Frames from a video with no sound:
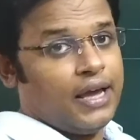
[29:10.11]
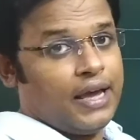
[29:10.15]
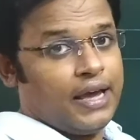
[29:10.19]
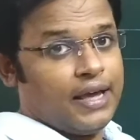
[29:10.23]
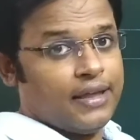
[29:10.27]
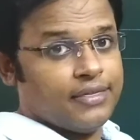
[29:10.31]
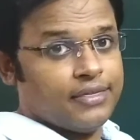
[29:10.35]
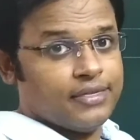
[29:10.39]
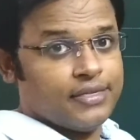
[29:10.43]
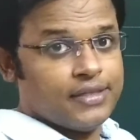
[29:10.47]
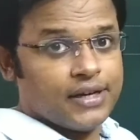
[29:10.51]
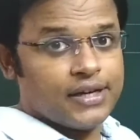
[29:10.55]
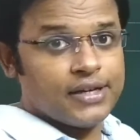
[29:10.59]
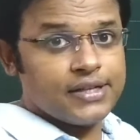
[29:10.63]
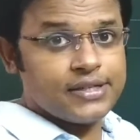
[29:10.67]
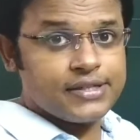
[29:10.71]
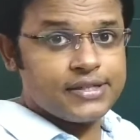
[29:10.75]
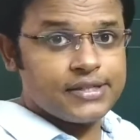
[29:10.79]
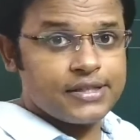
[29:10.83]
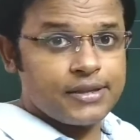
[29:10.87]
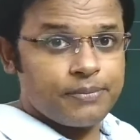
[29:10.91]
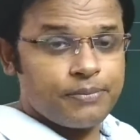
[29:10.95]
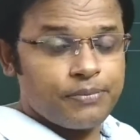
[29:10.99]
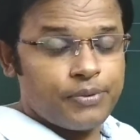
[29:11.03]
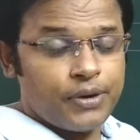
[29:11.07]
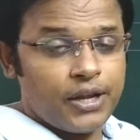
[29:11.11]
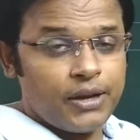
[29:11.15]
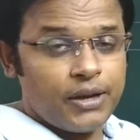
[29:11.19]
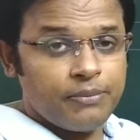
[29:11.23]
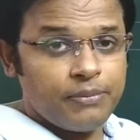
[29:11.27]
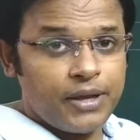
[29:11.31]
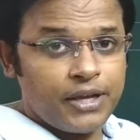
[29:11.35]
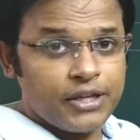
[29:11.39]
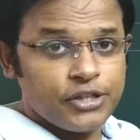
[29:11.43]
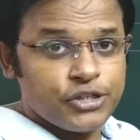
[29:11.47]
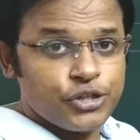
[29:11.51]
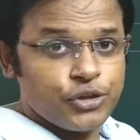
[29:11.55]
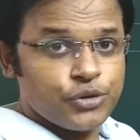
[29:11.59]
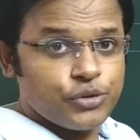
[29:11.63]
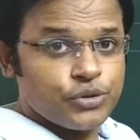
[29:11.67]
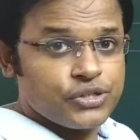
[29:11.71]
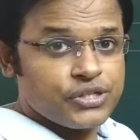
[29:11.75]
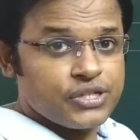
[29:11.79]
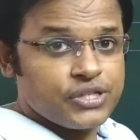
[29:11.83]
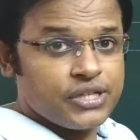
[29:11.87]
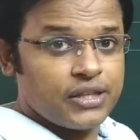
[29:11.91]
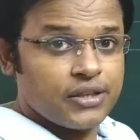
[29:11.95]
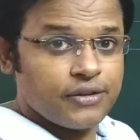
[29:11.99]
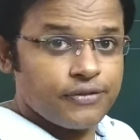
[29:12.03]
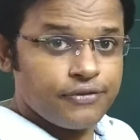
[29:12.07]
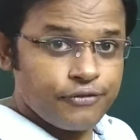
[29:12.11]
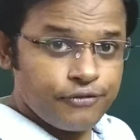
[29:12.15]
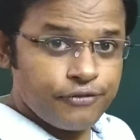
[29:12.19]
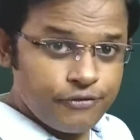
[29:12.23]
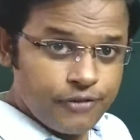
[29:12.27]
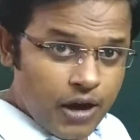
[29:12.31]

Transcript: and thus the brain makes you to see the